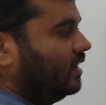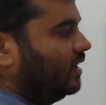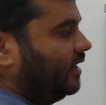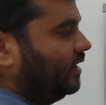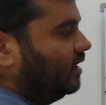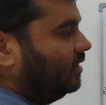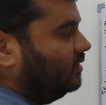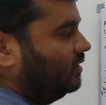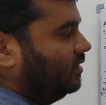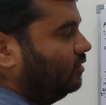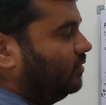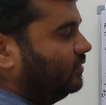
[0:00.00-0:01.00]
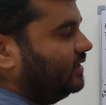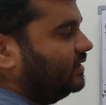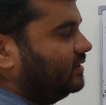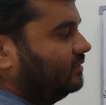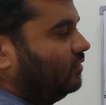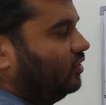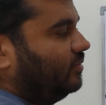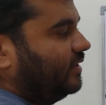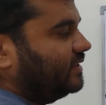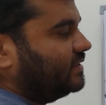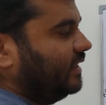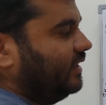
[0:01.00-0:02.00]
And how about the
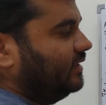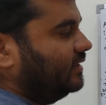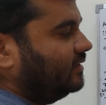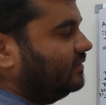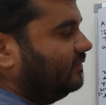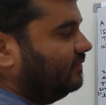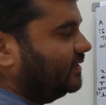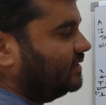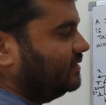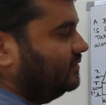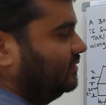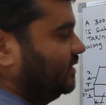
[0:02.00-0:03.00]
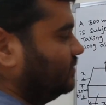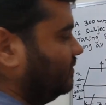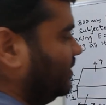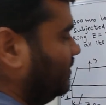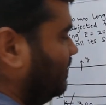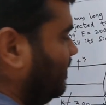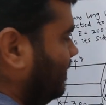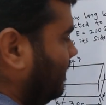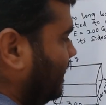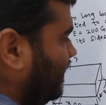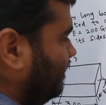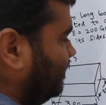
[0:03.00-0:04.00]
volumetric strain here? First this one.
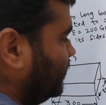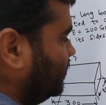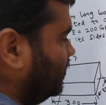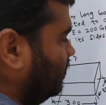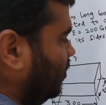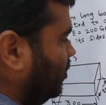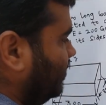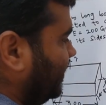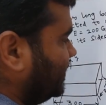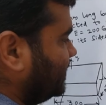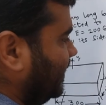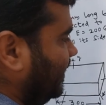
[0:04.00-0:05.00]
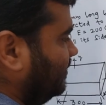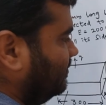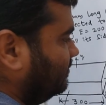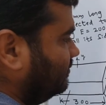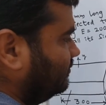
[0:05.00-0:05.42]
So volumetric strain,